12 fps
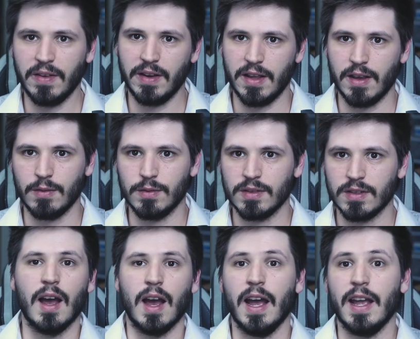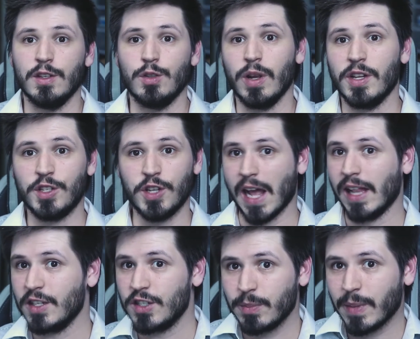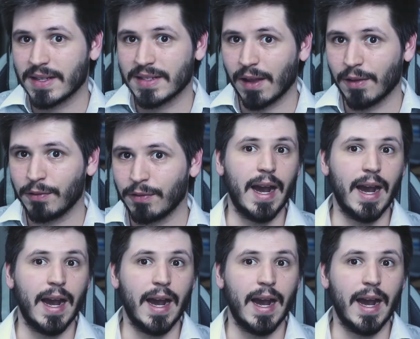videos. I enjoy challenging myself.